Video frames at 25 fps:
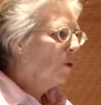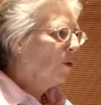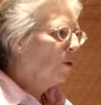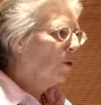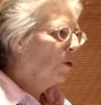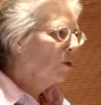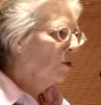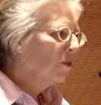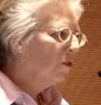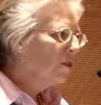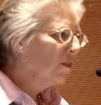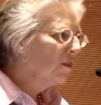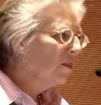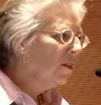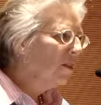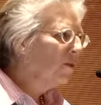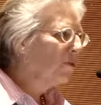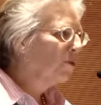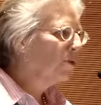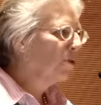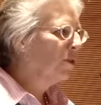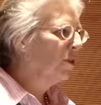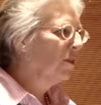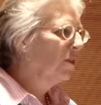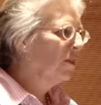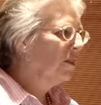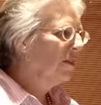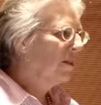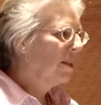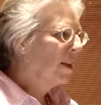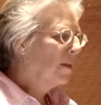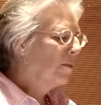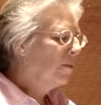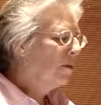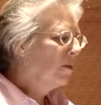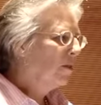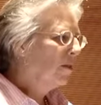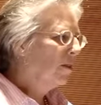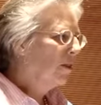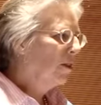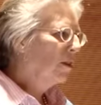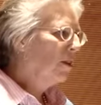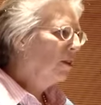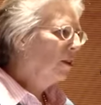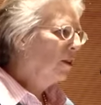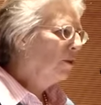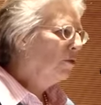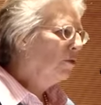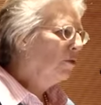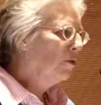all these different steps
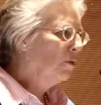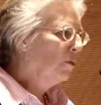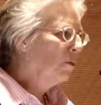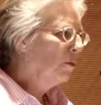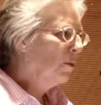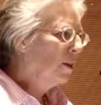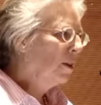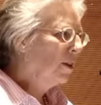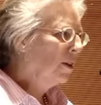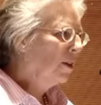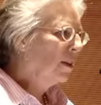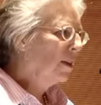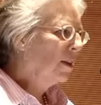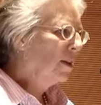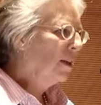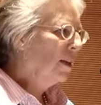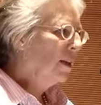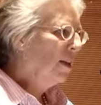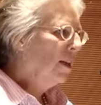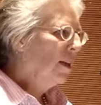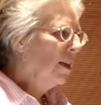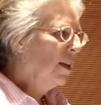of the work.